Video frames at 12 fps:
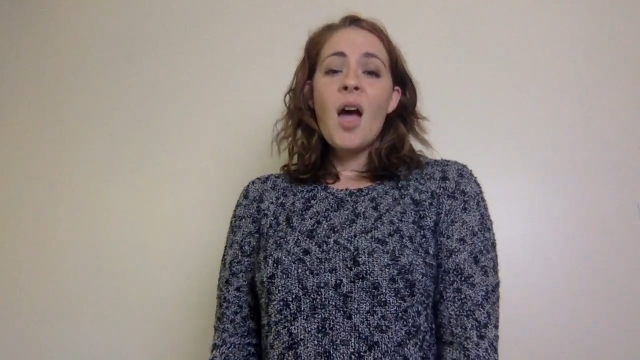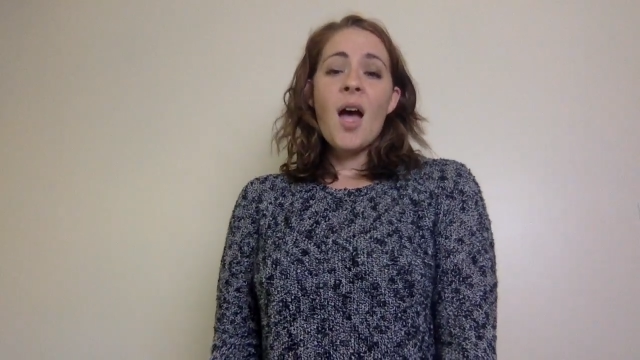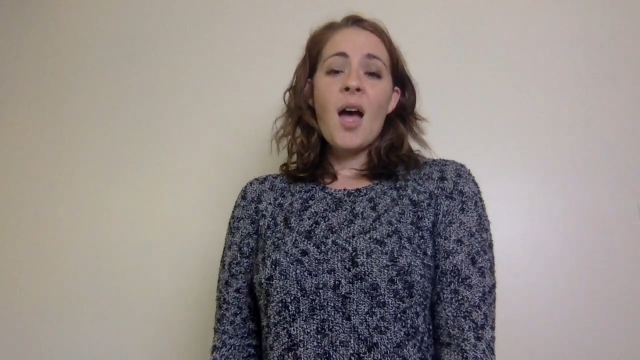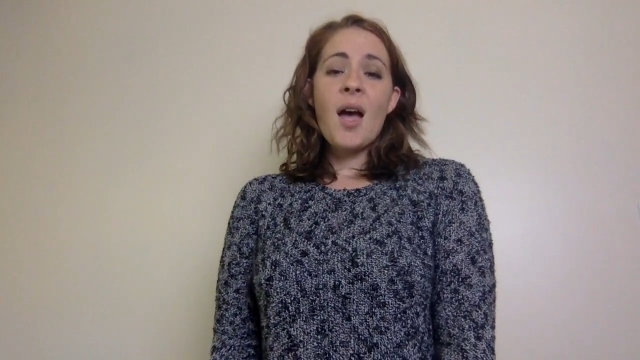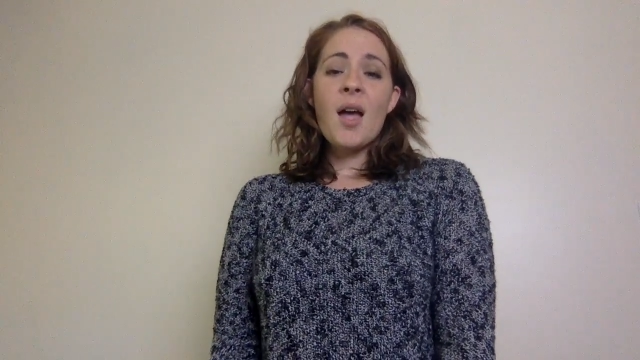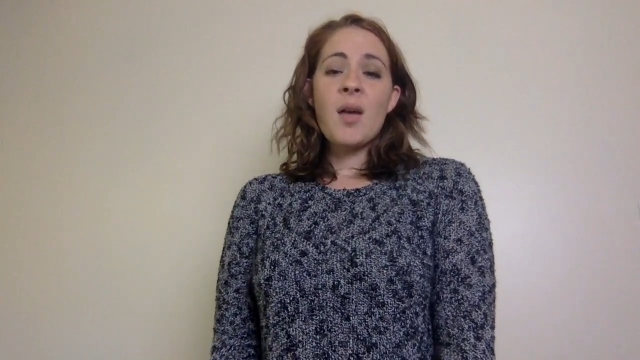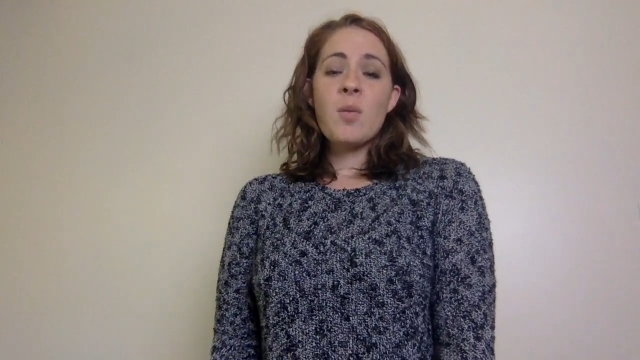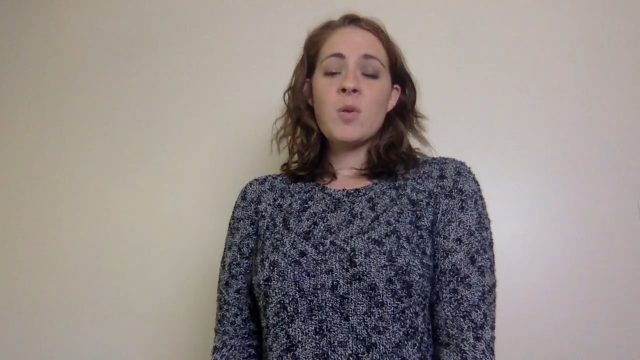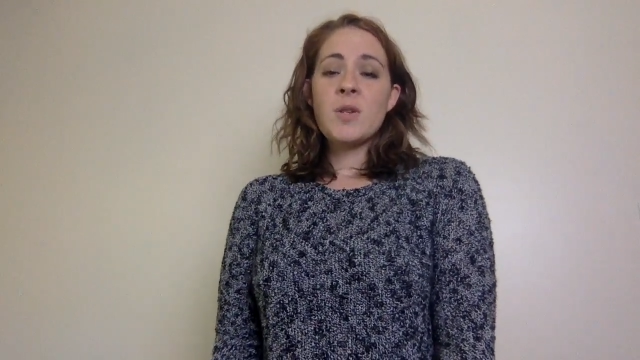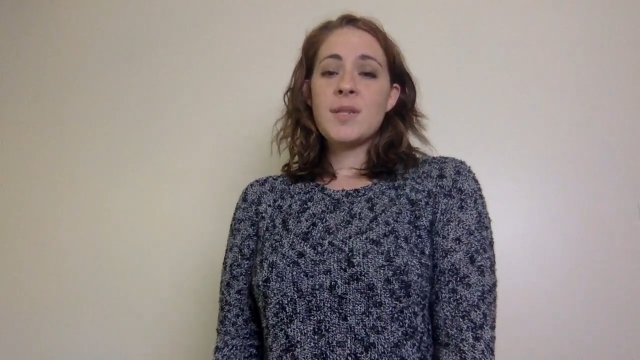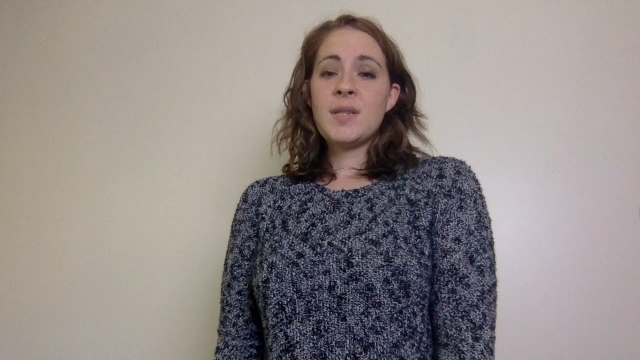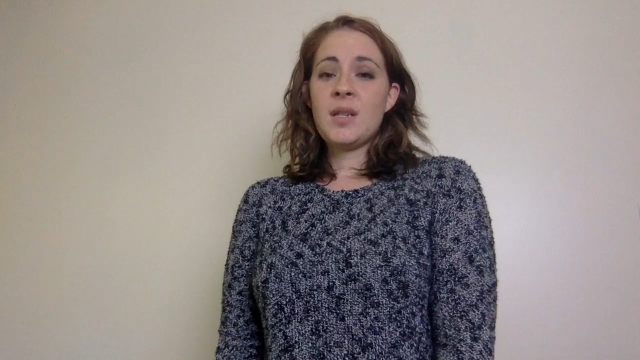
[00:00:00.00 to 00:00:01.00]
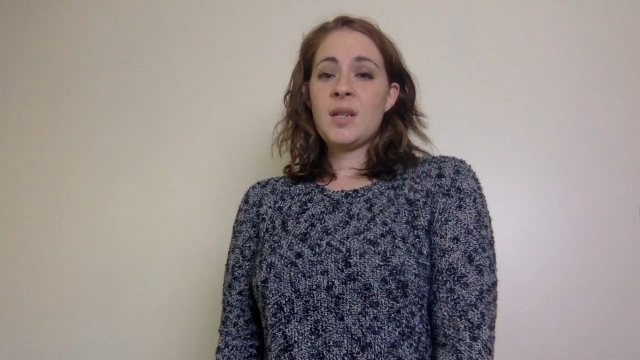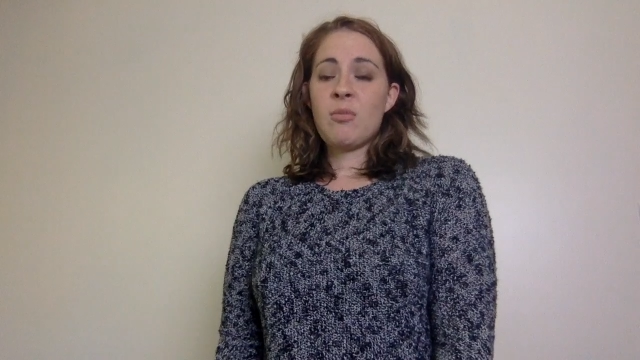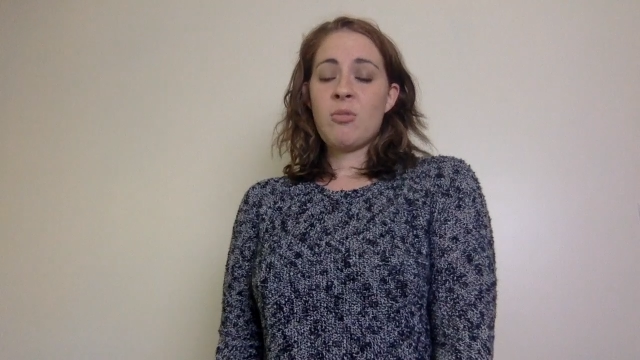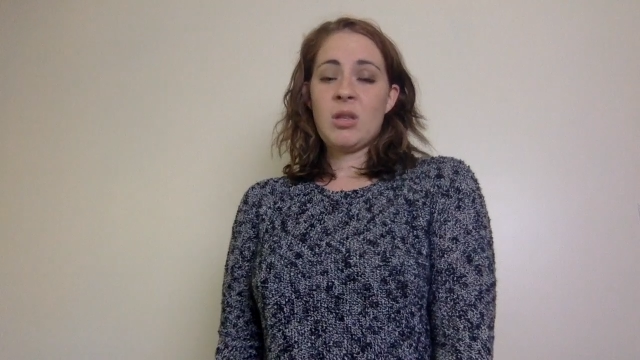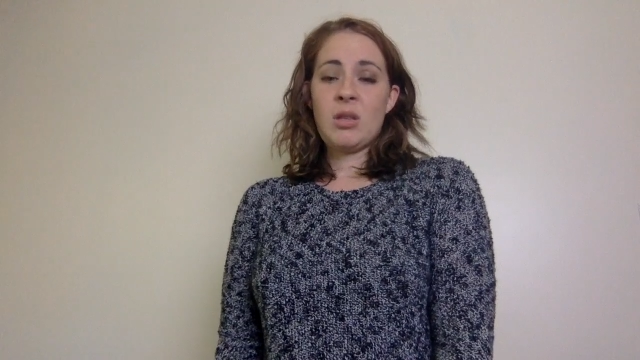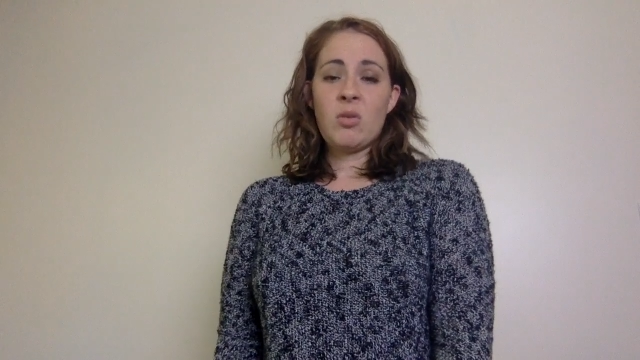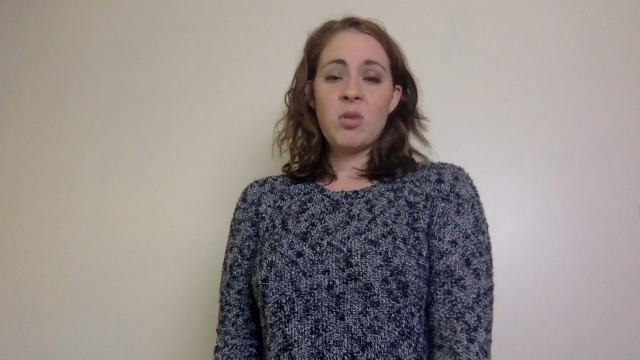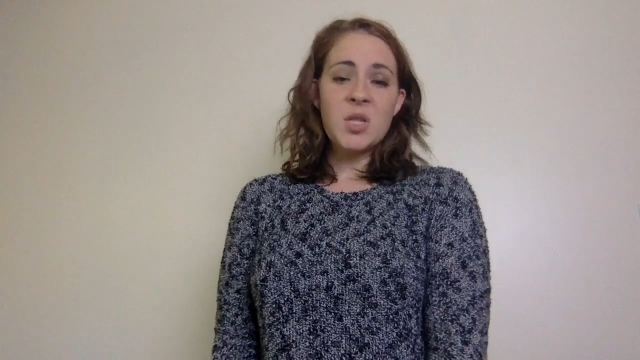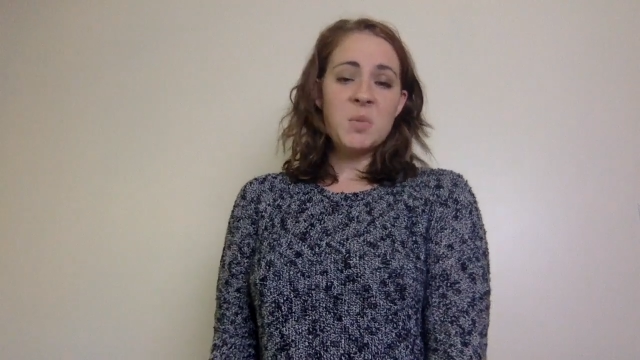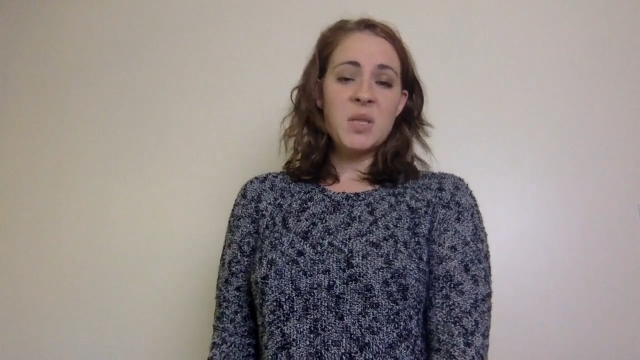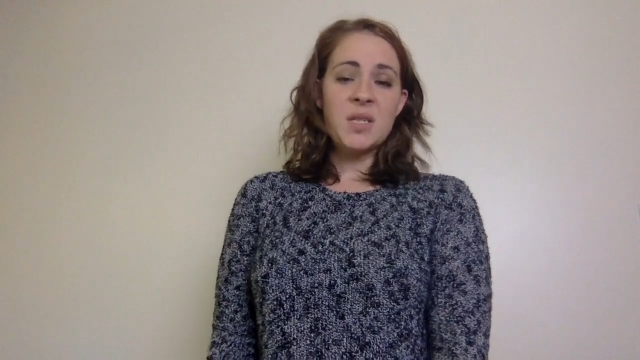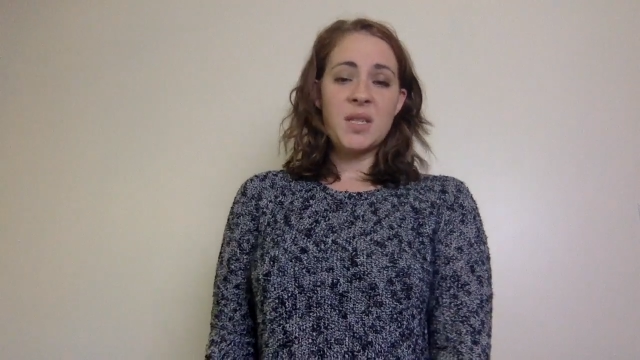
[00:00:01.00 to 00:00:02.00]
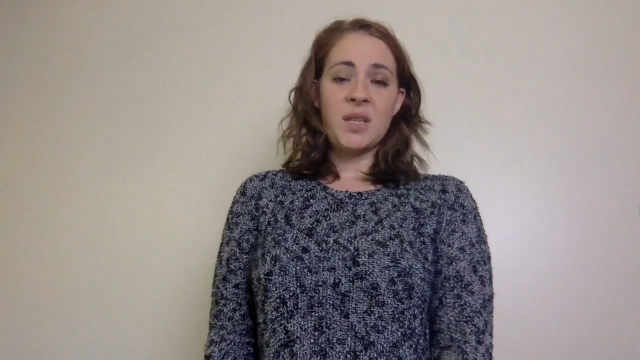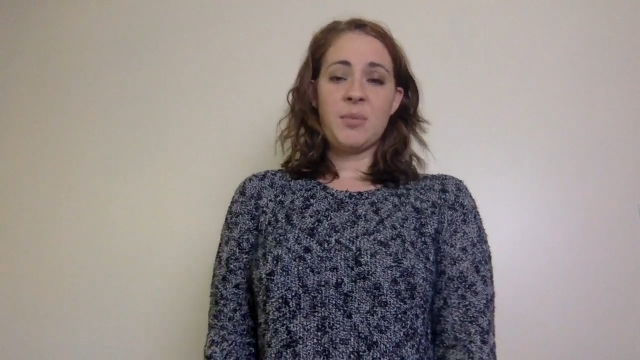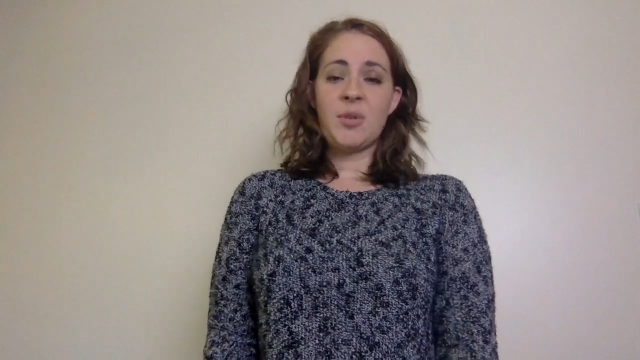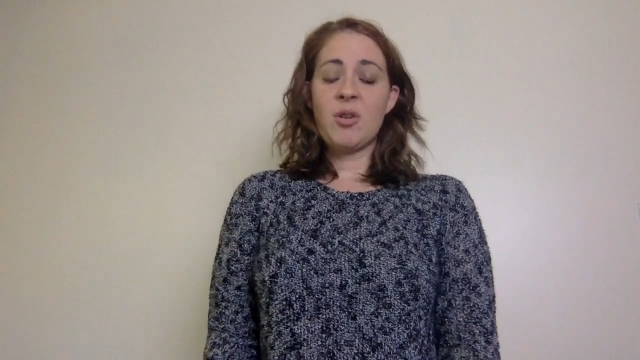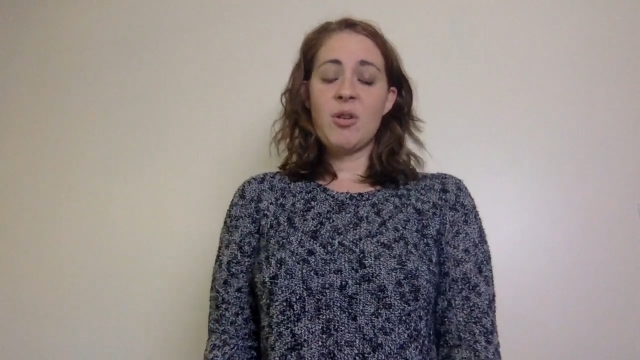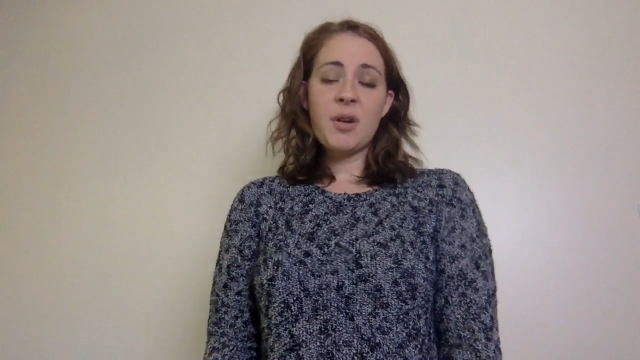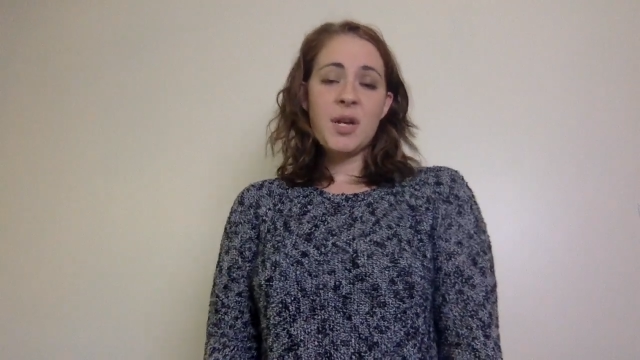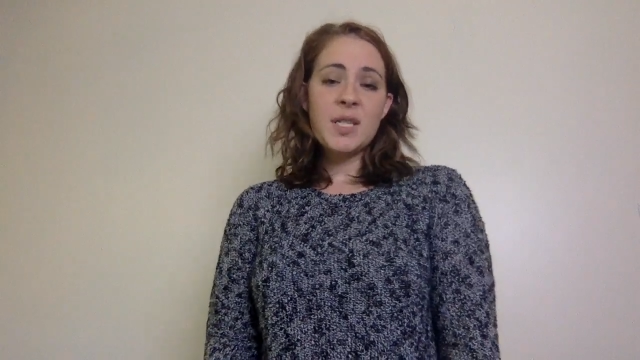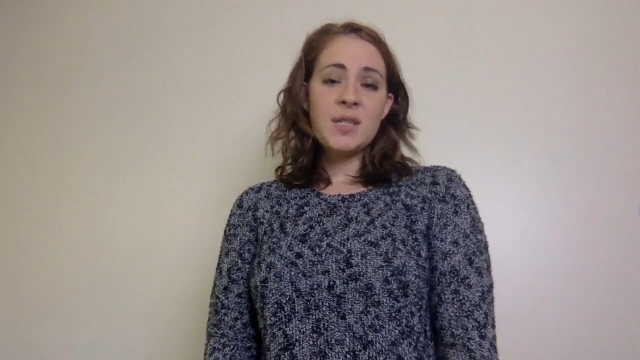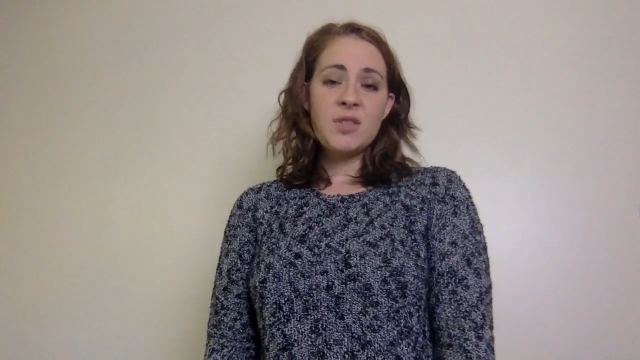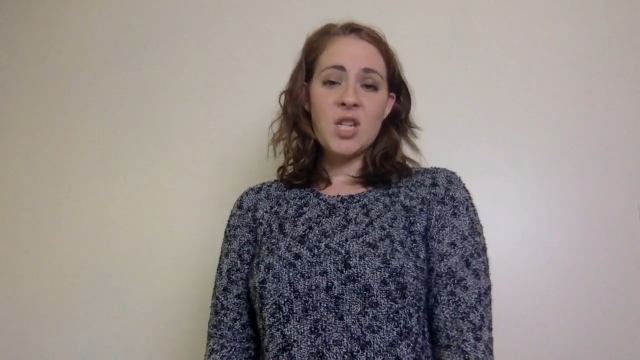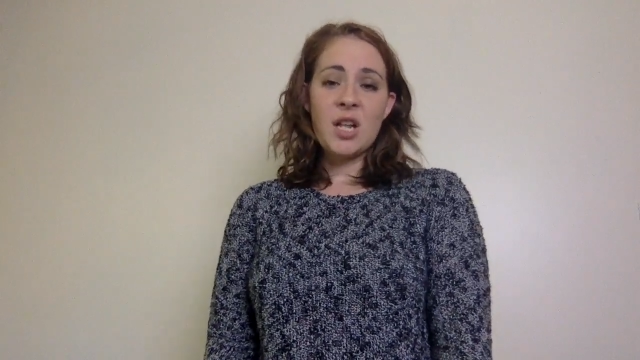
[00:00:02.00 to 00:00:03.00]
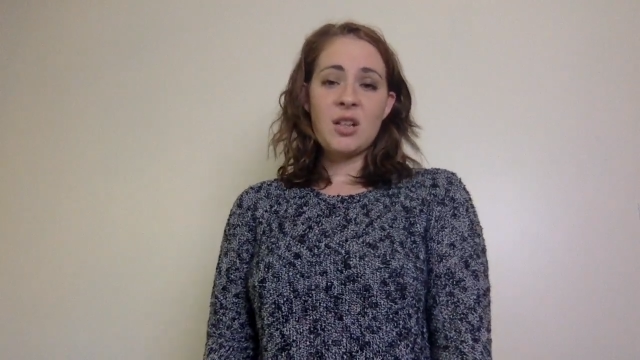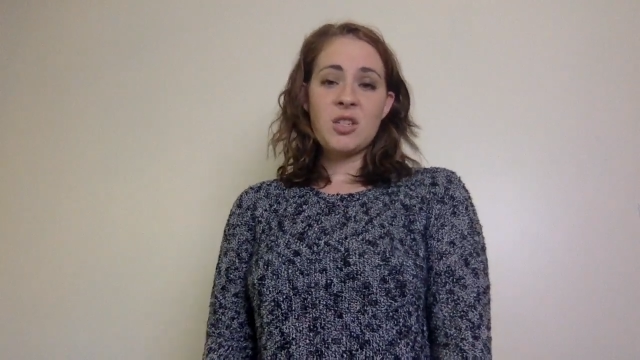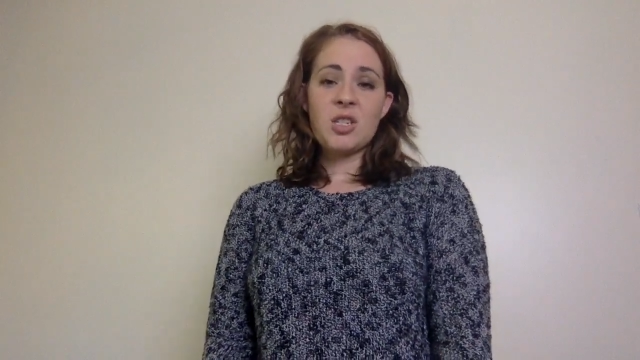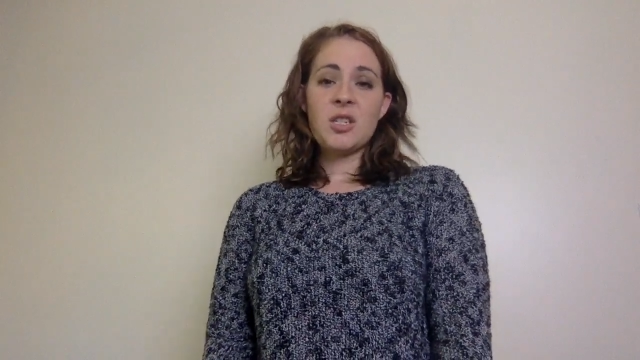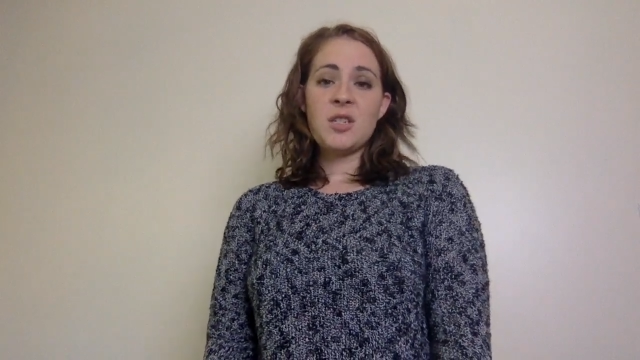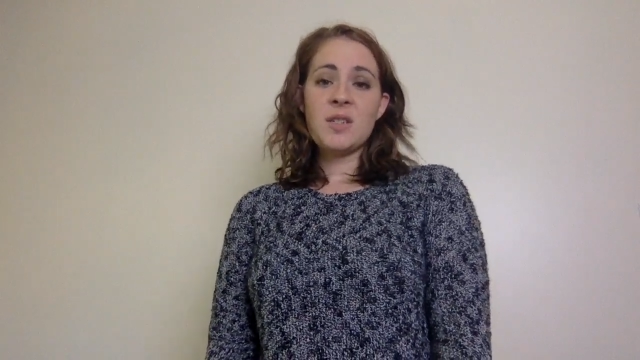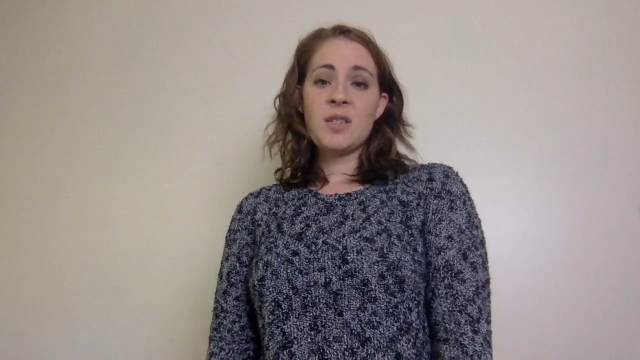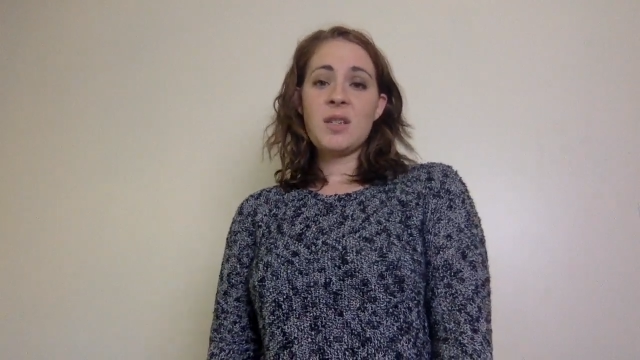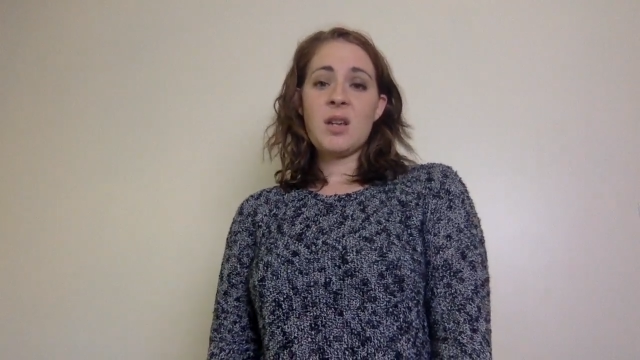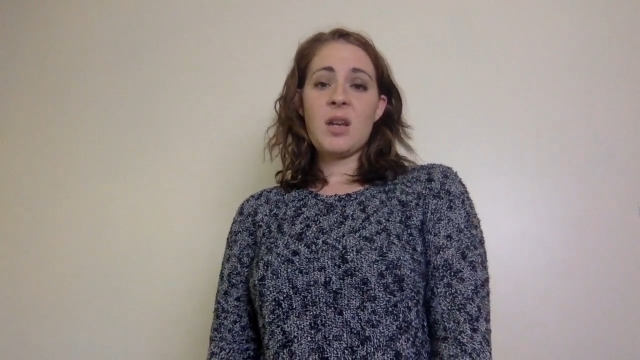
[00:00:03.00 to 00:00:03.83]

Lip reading: I was dealing with engorgement, dealing with all kinds of challenges